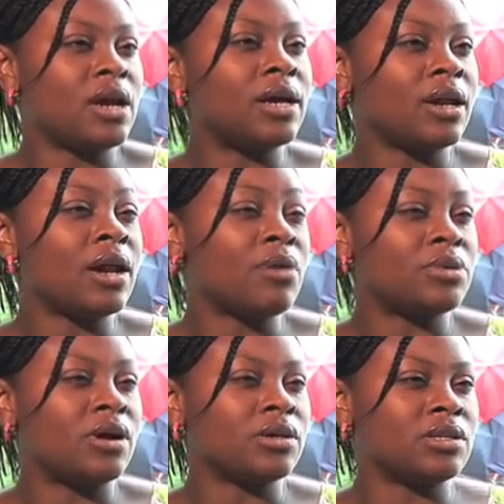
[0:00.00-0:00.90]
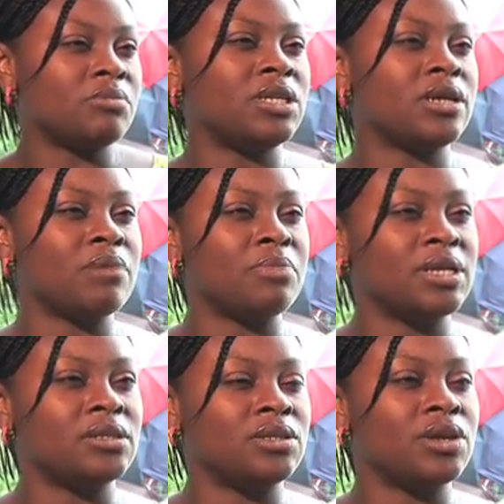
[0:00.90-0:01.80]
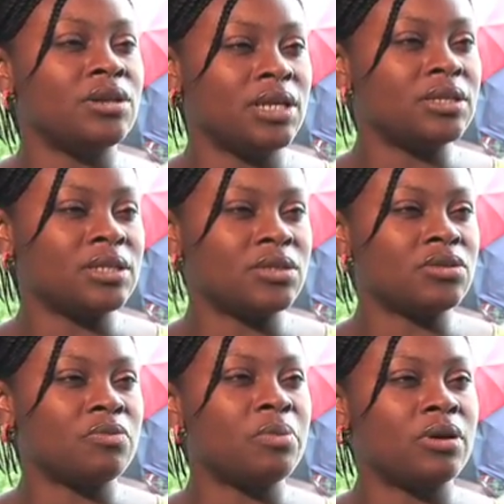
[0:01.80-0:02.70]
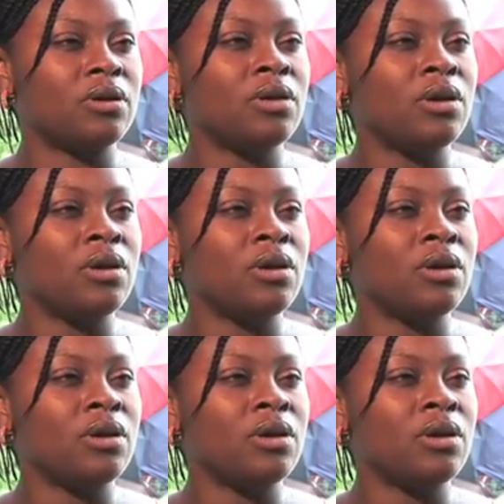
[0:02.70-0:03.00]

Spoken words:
And I would argue that media companies, need to sort of put